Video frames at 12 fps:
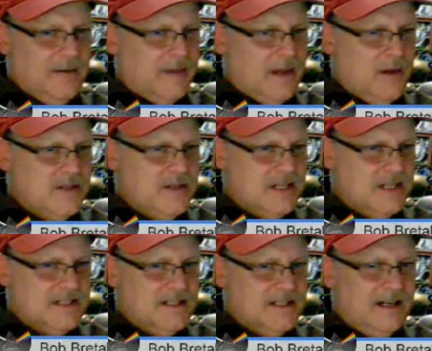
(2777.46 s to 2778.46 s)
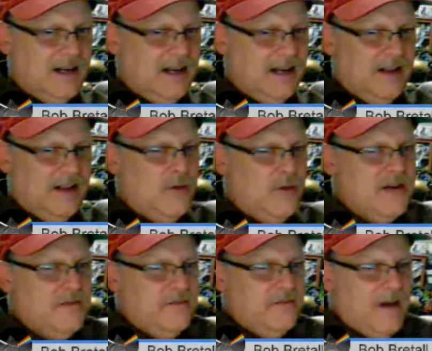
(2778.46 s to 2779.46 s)
It was just, we
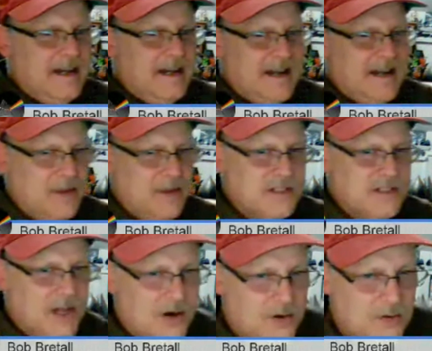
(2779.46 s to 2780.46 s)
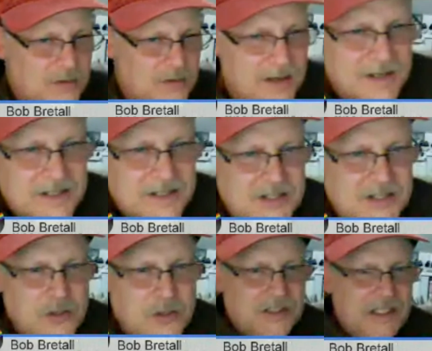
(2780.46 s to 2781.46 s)
could find there was no
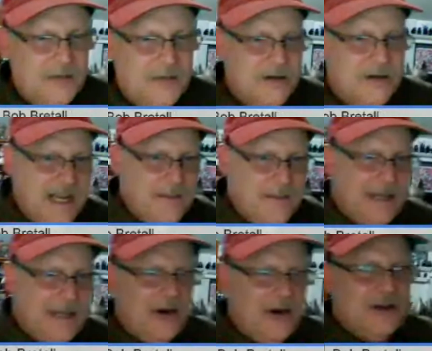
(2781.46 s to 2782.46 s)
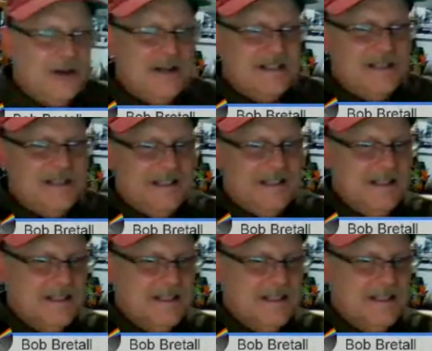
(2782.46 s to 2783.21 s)
socially redeeming characteristic to this